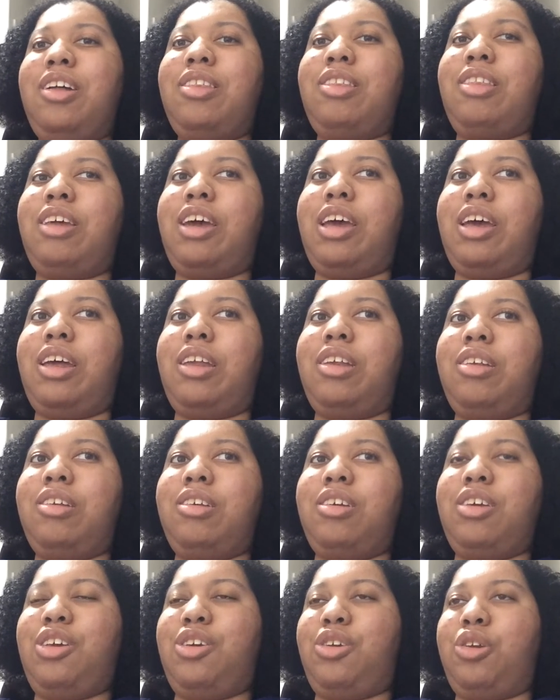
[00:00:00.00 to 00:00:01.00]
than,
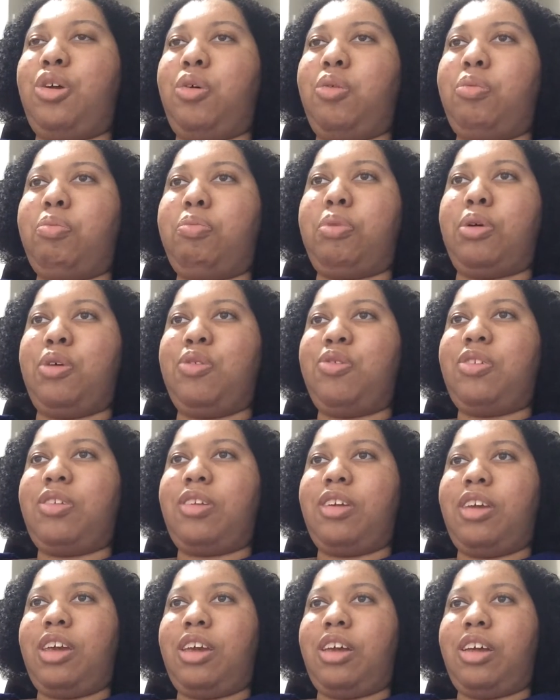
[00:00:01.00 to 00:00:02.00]
you know,
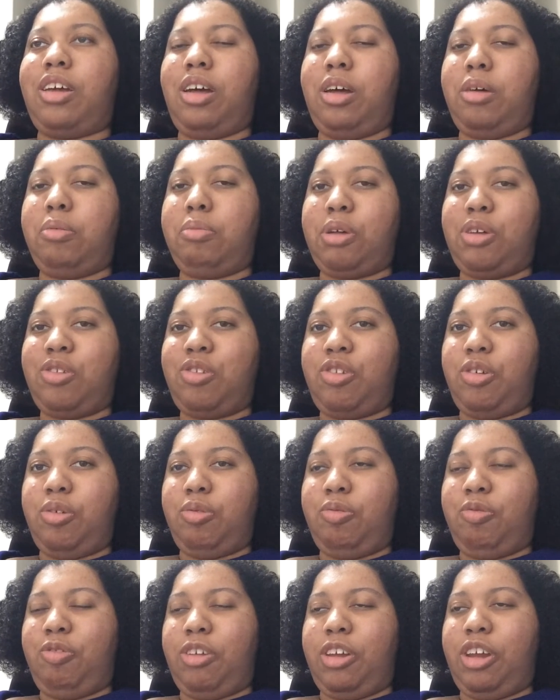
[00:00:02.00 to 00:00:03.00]
posting a
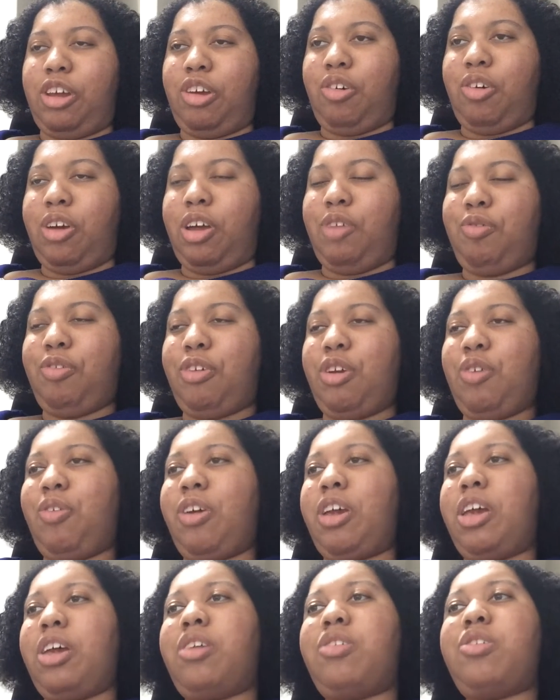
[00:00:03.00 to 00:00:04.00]
BookTube video every
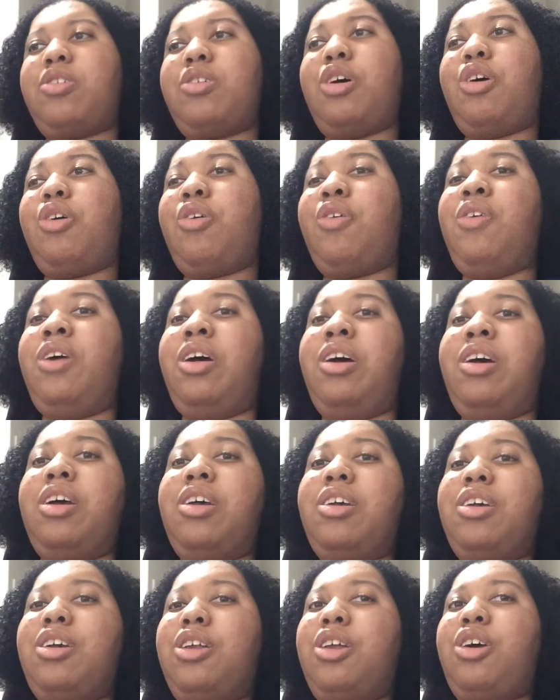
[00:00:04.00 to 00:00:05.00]
week. So,
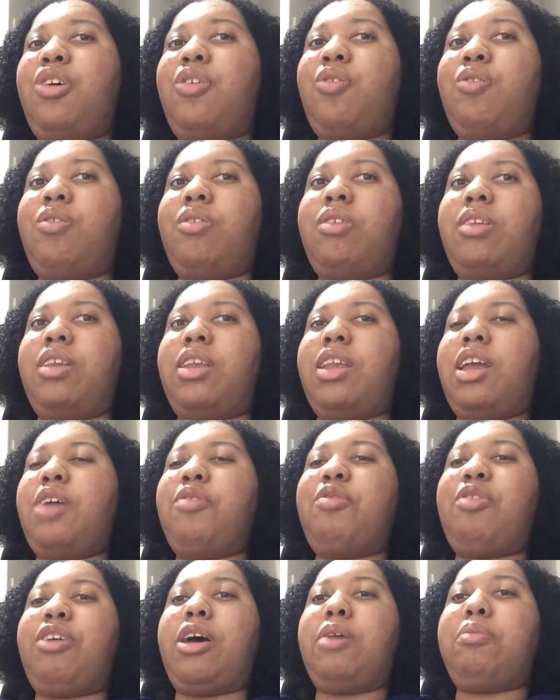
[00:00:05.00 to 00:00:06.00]
you know,
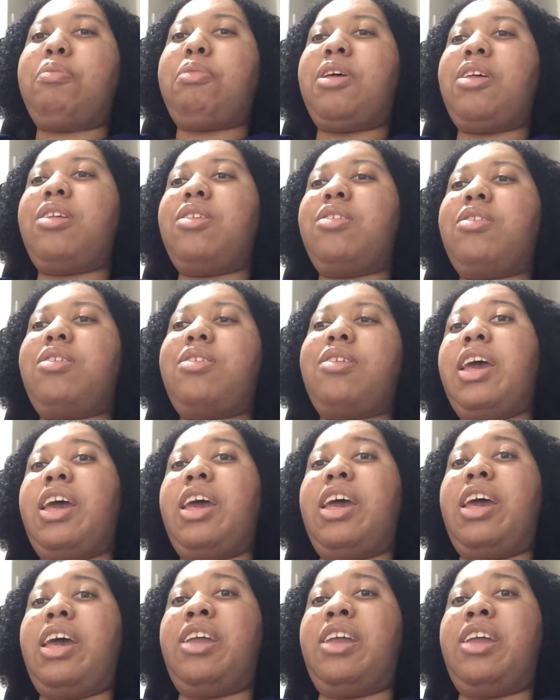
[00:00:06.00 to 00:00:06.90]
life happens.